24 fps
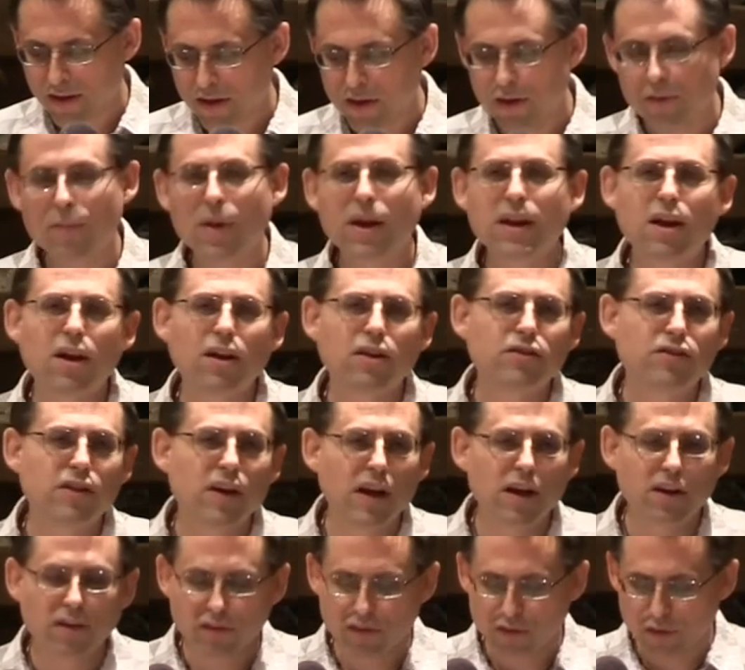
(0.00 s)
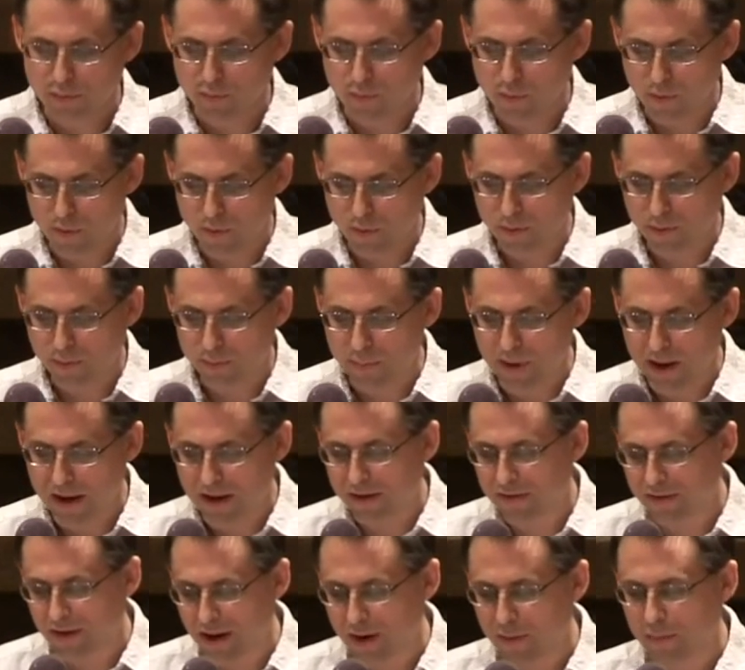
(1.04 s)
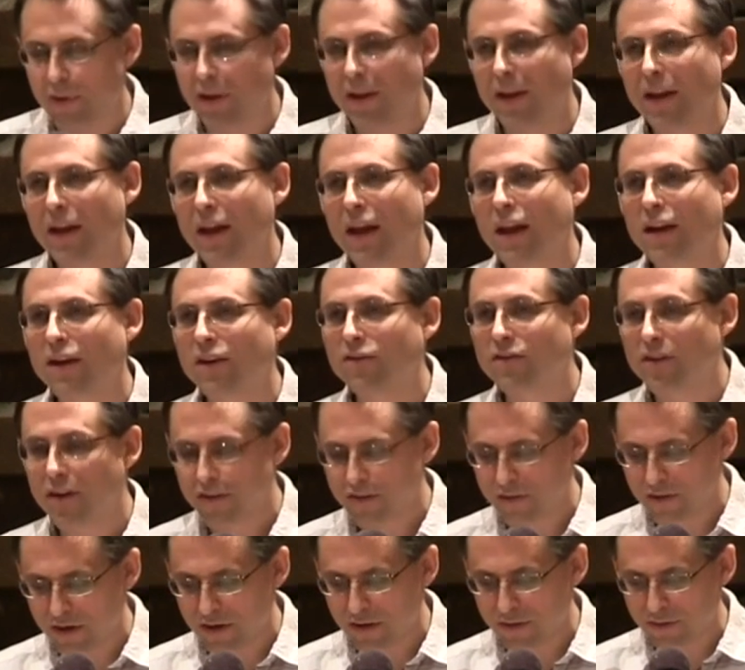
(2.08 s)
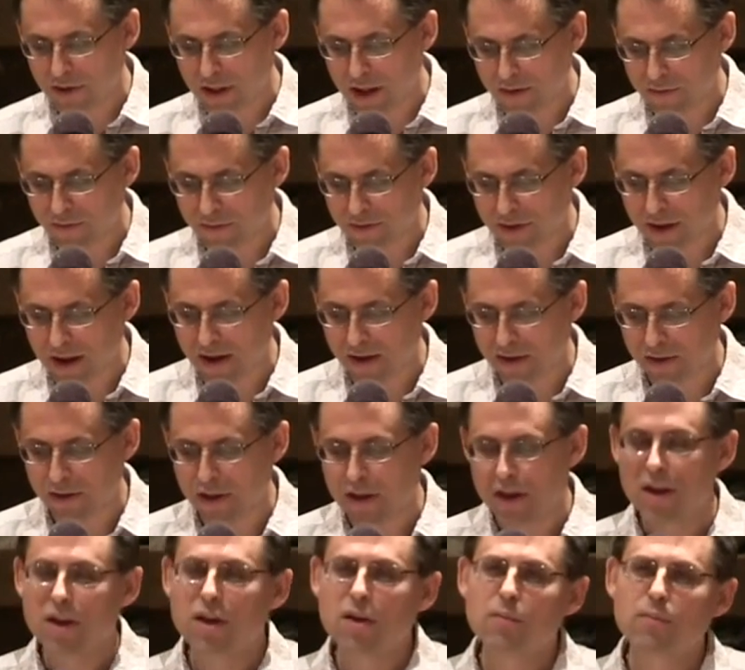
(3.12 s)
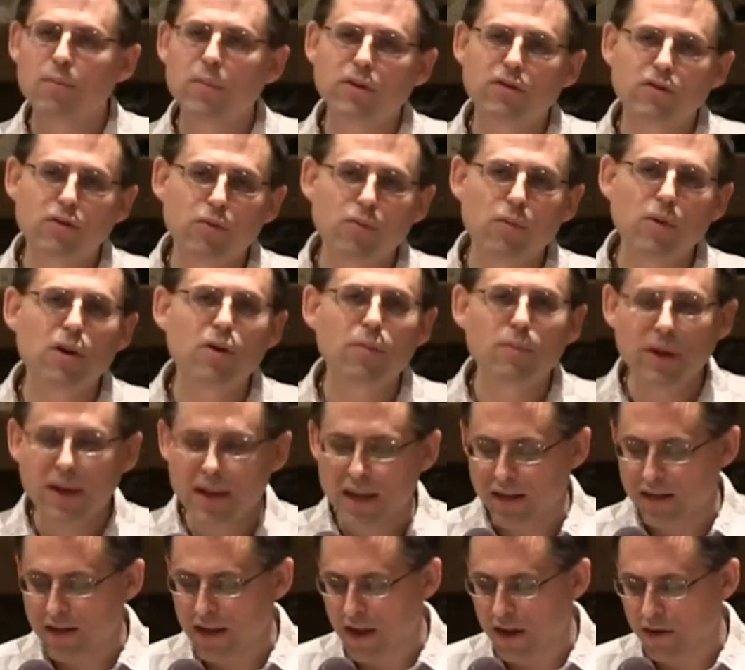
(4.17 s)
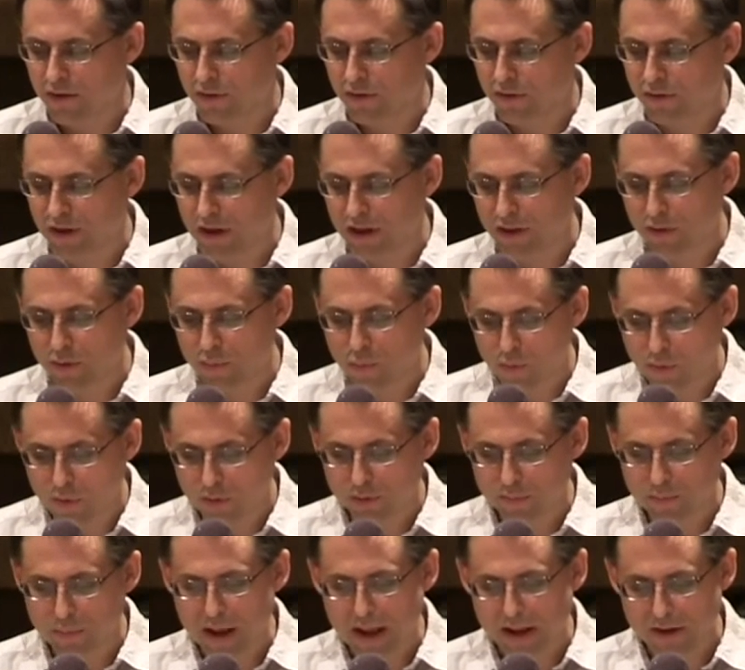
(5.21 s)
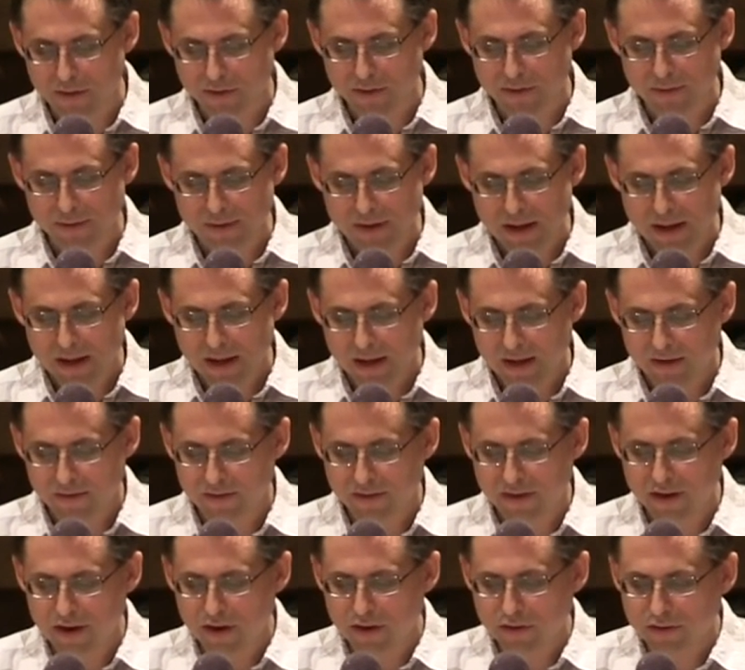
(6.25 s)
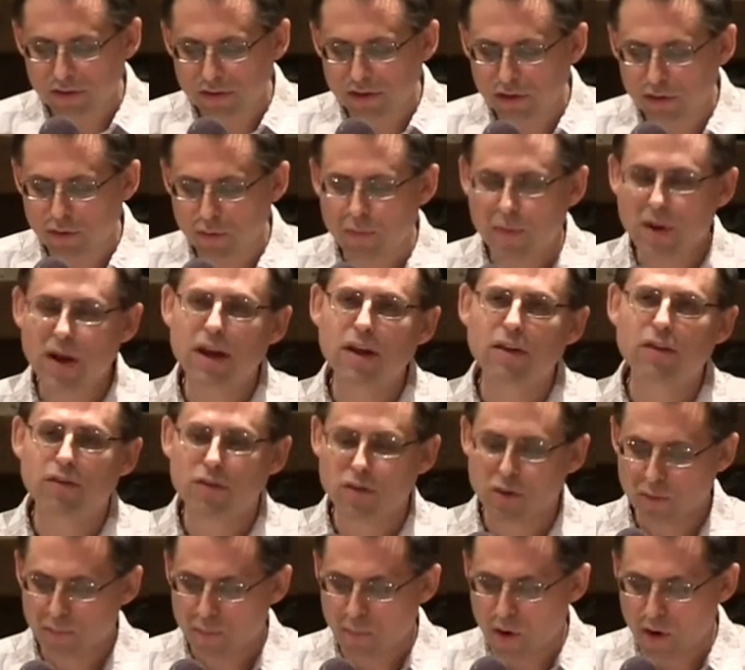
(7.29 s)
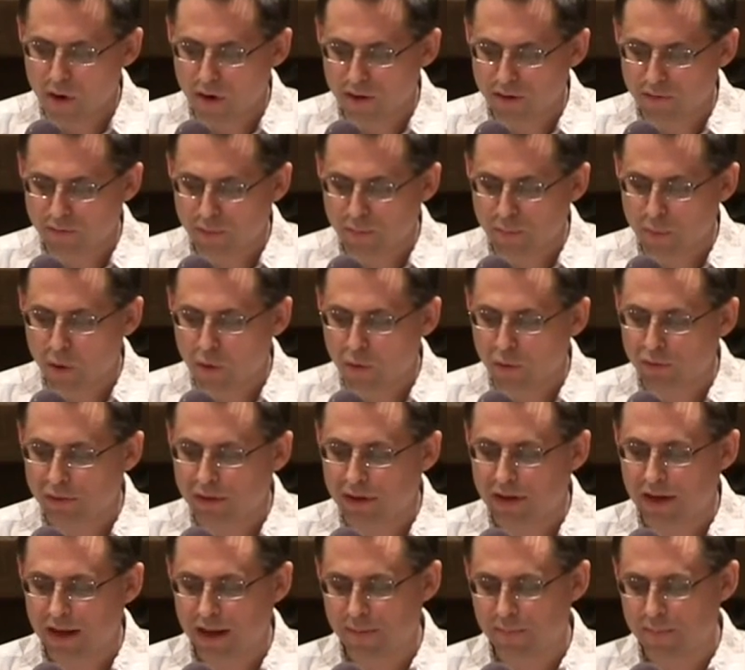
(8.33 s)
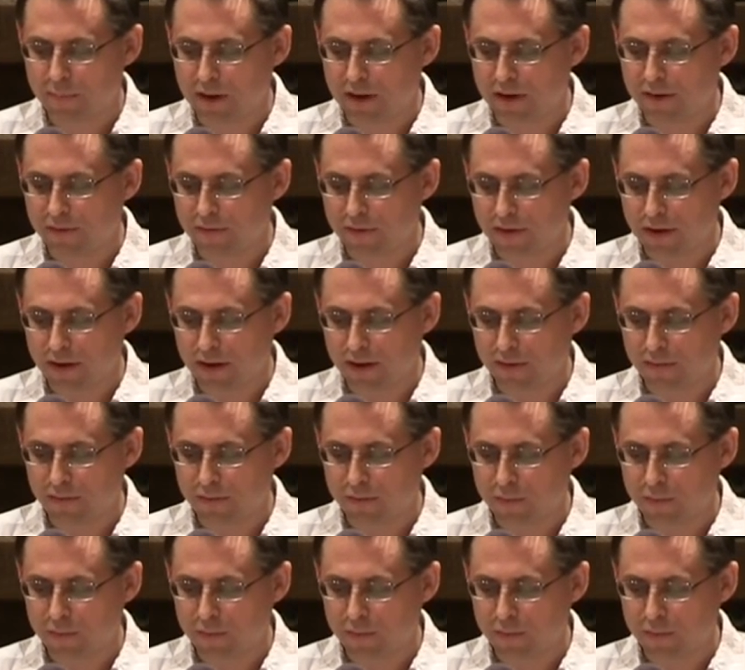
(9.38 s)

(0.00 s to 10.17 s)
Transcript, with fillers: You may not change the world by examining and adjusting your lifestyle, but you will begin to understand the world better and see all the little ways you are part of upholding and benefiting